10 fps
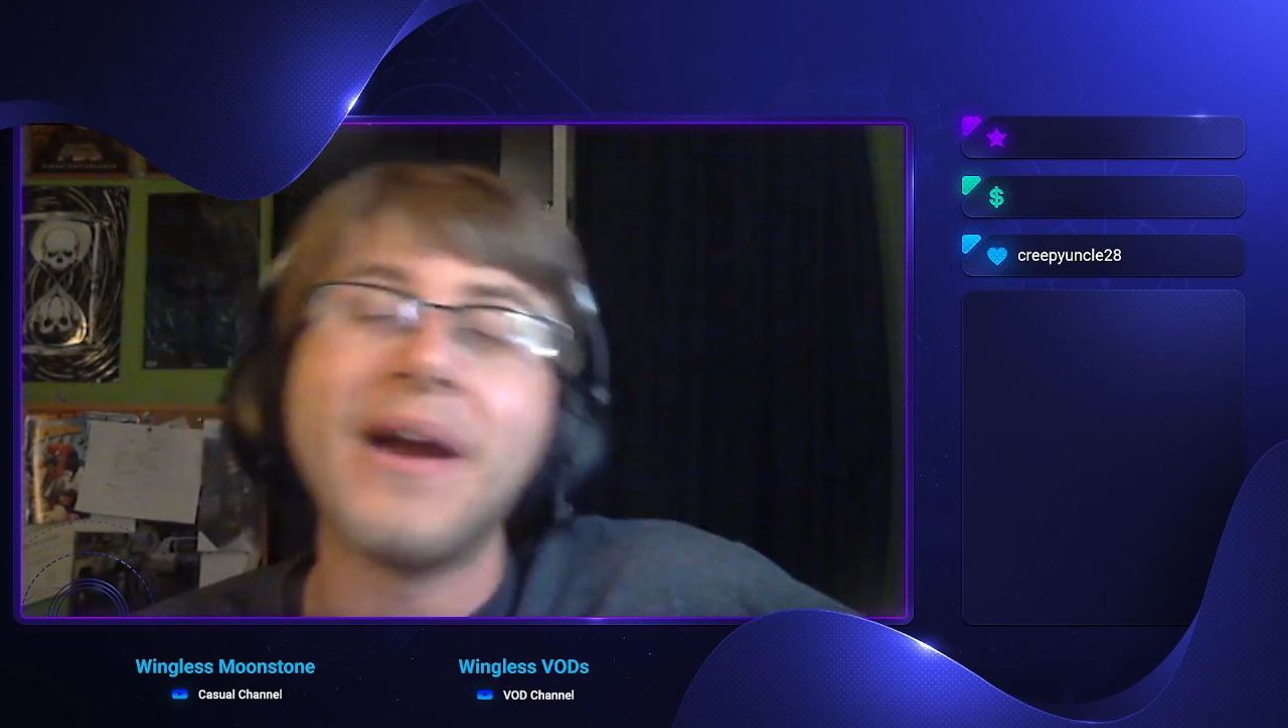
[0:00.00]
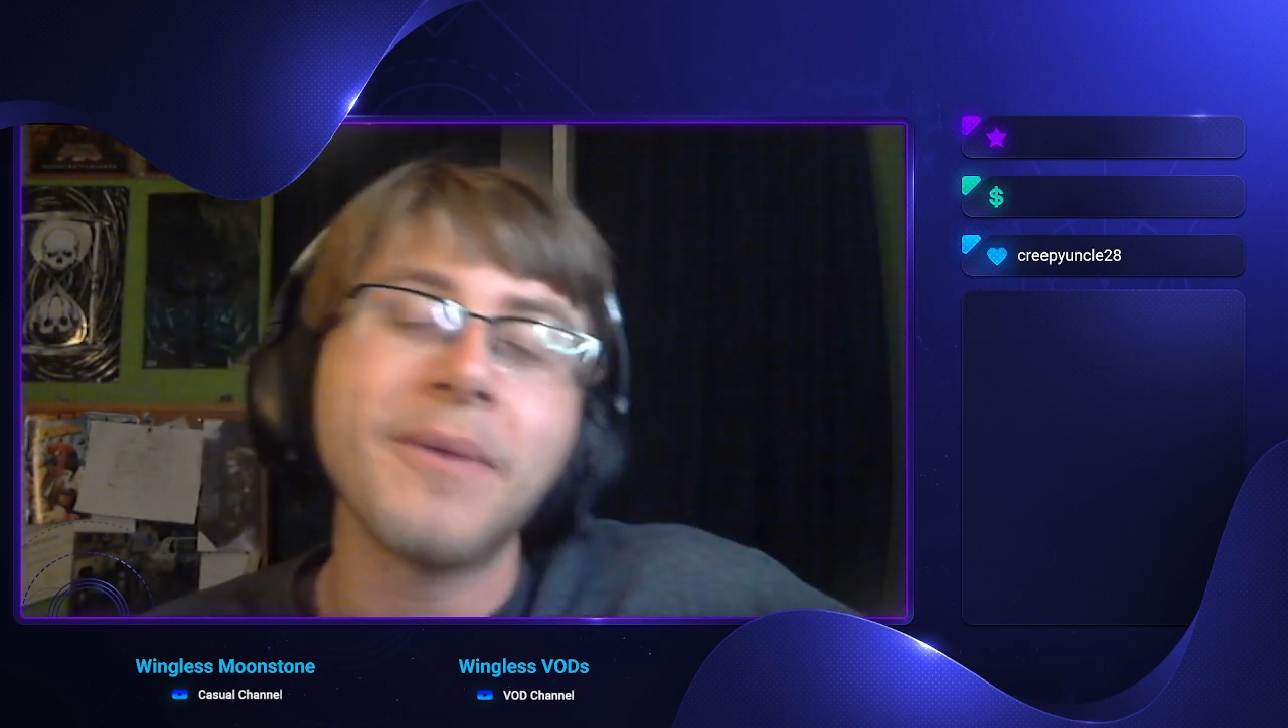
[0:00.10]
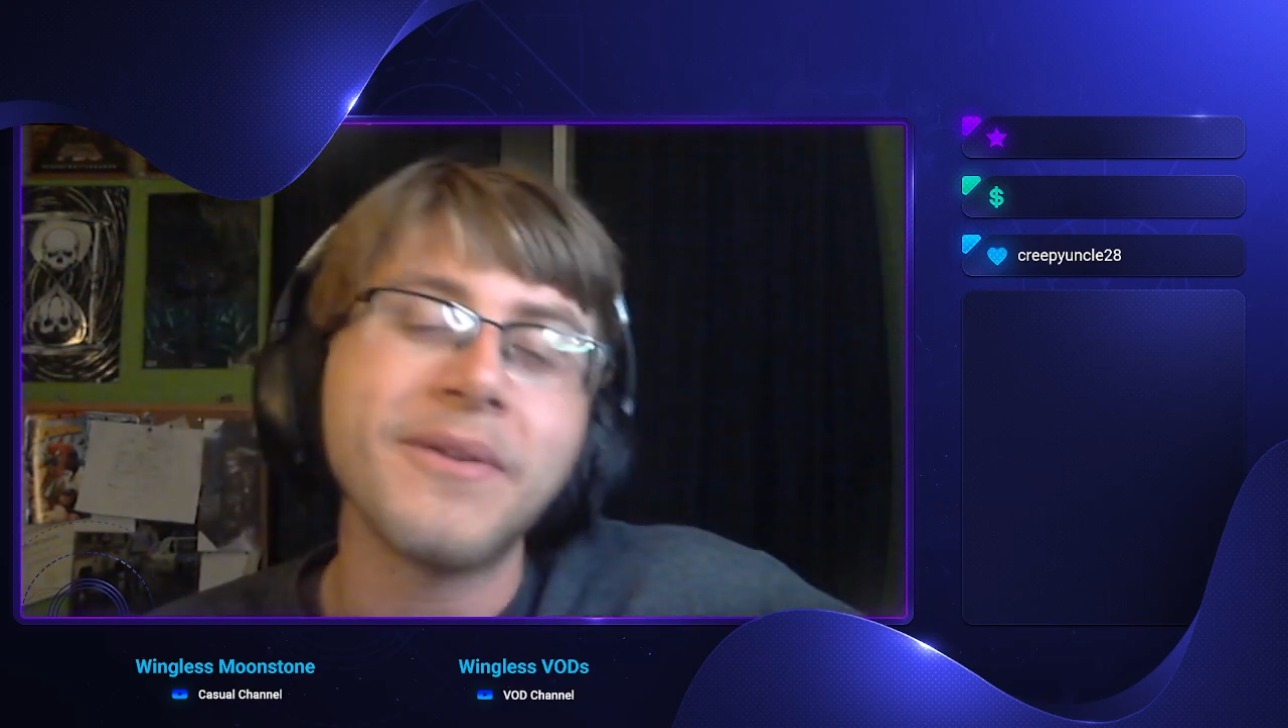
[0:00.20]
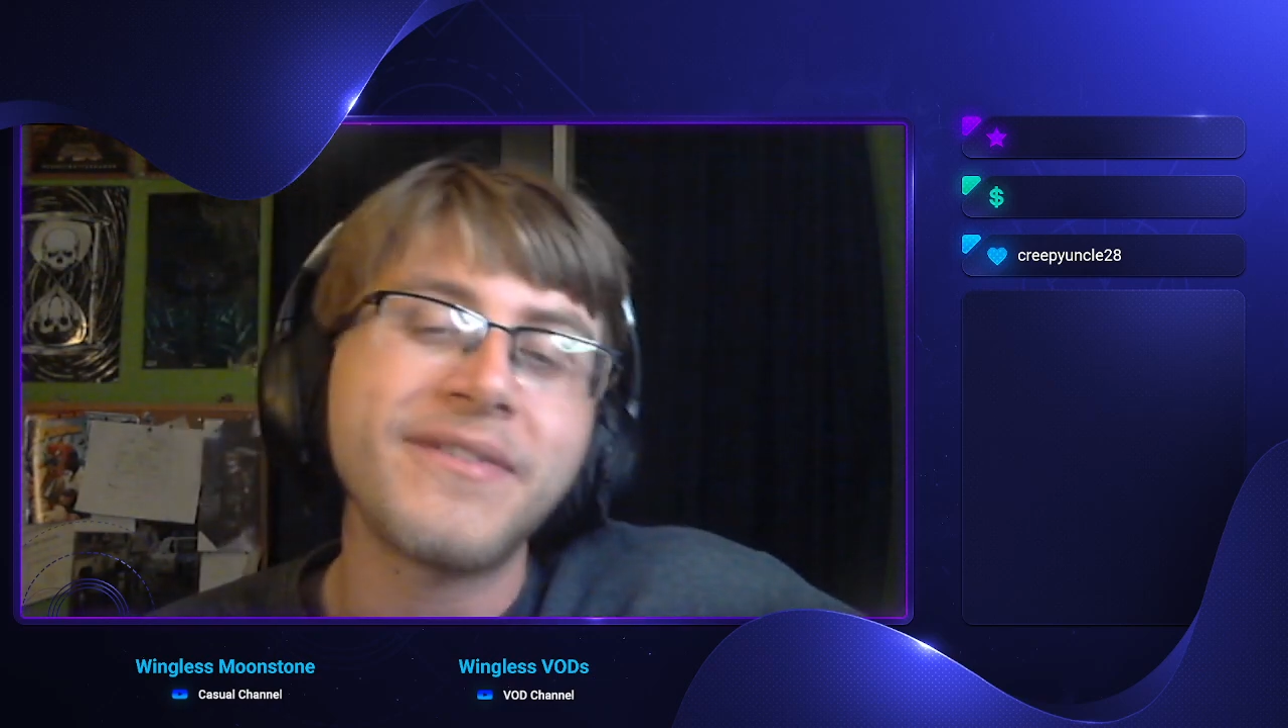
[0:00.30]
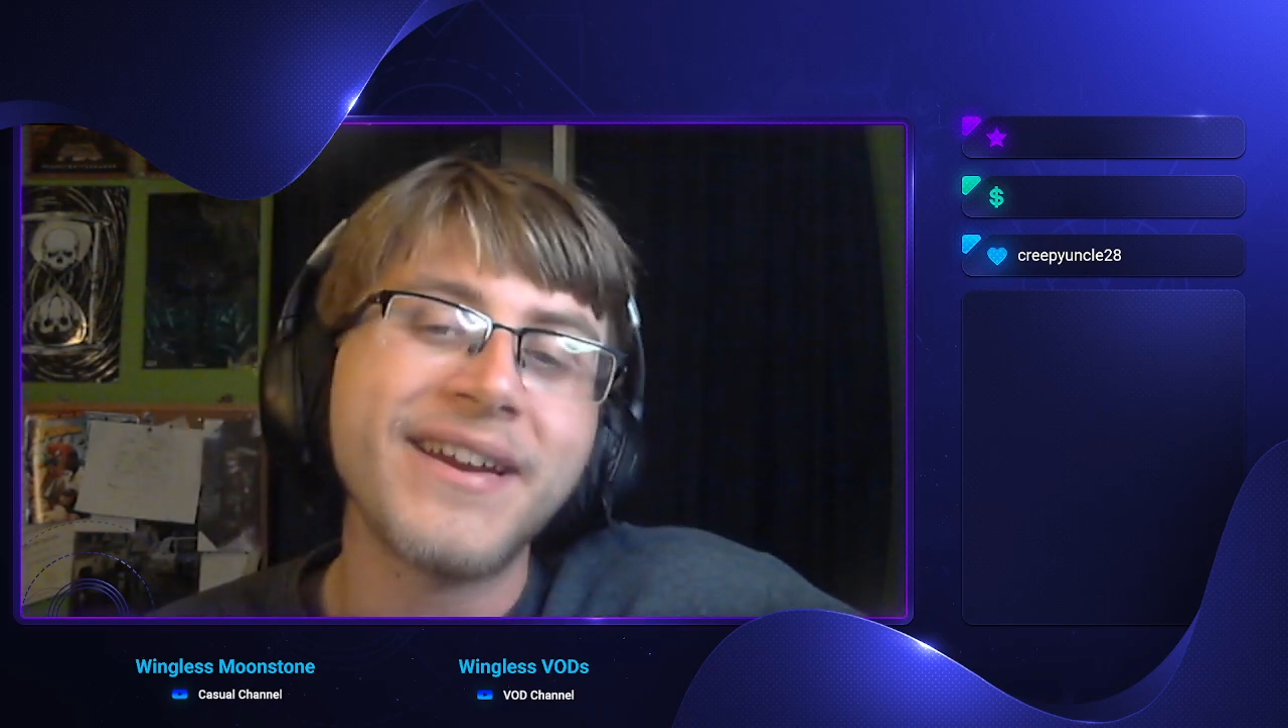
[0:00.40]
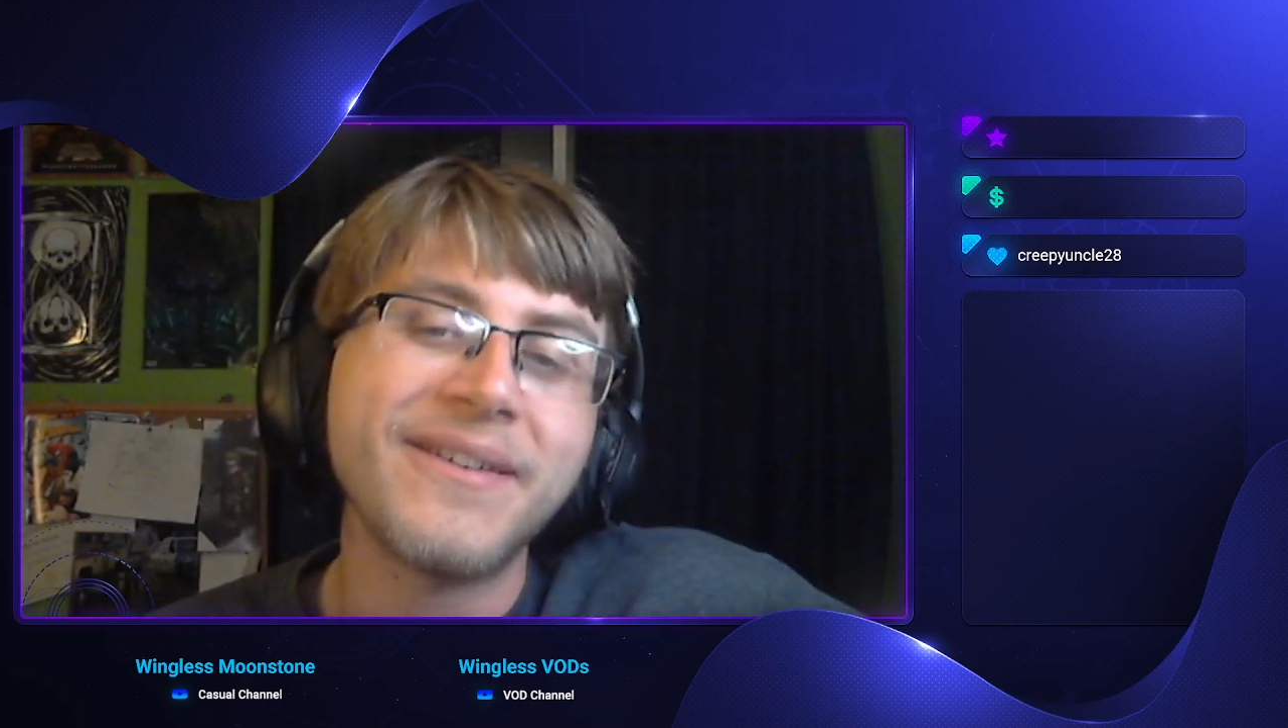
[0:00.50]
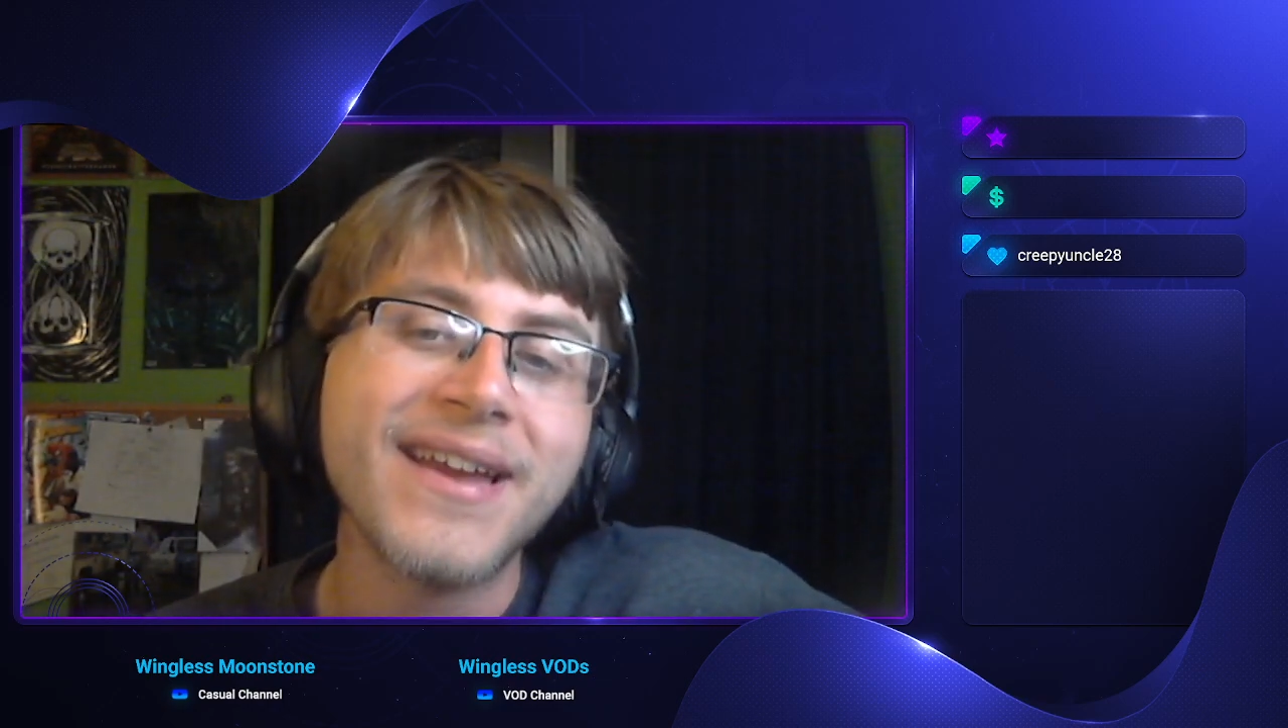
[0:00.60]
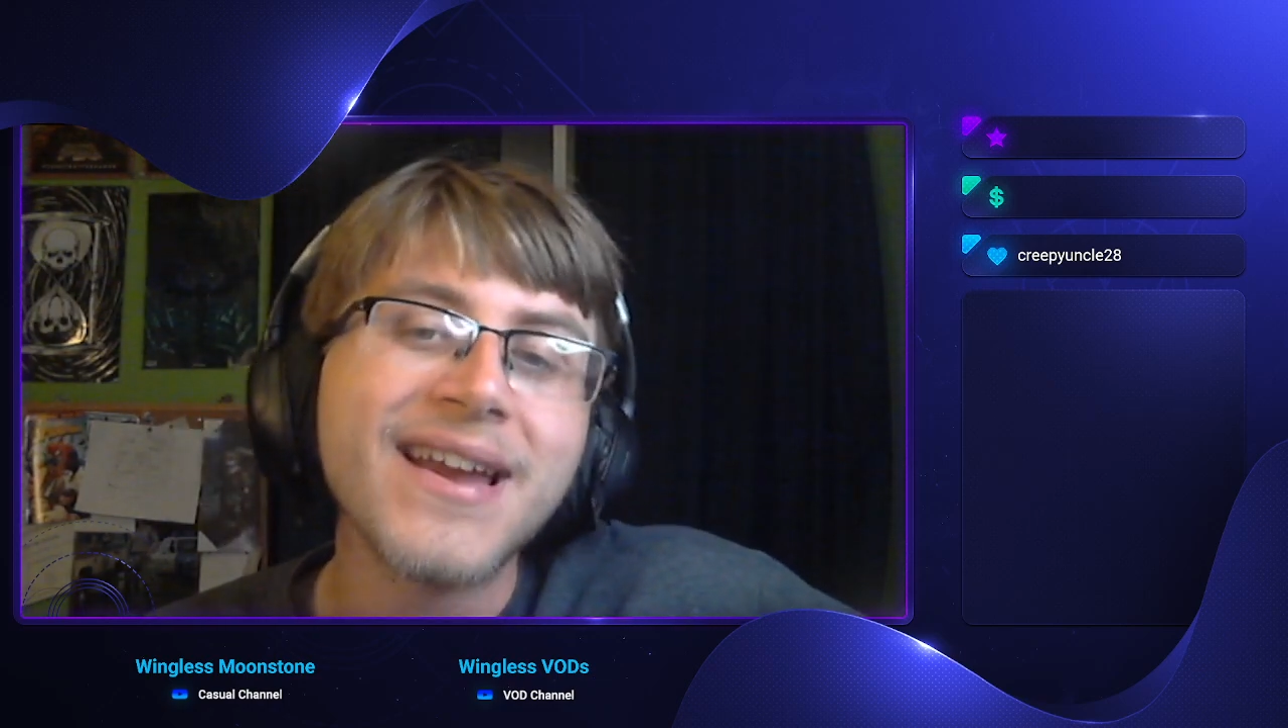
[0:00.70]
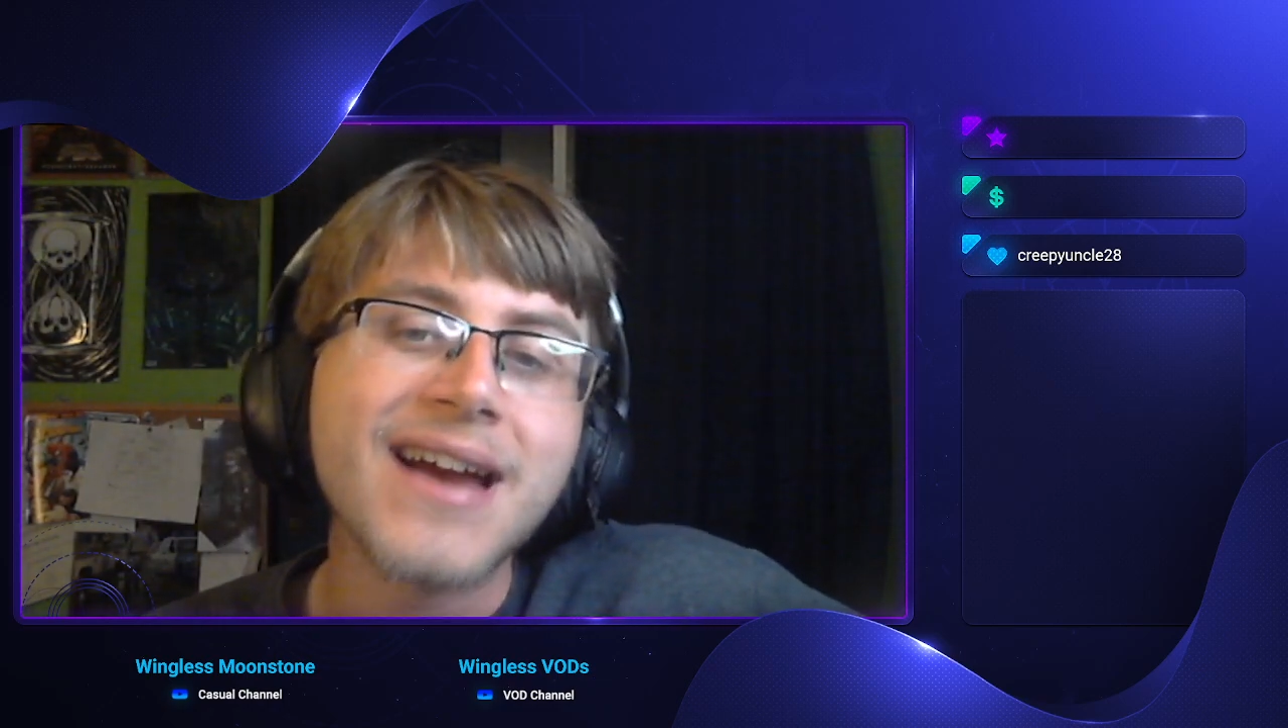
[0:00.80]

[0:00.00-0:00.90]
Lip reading: wrote down,